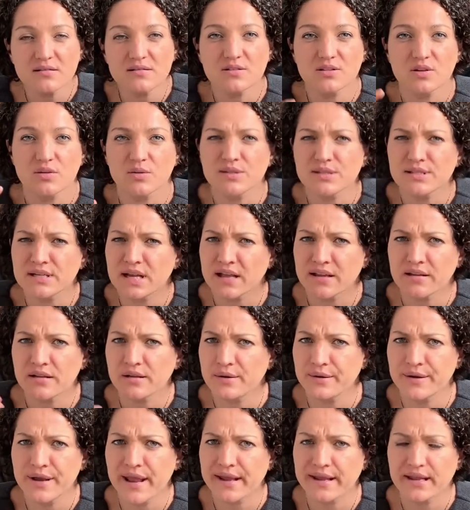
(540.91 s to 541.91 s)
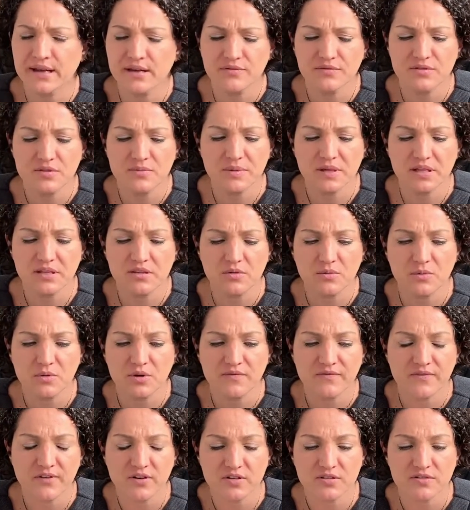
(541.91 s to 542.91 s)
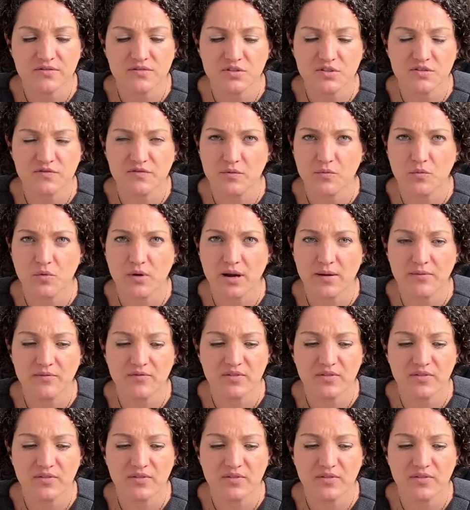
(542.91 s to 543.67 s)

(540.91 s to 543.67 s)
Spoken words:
So it's not a negative to be in the reverse, just from what I'm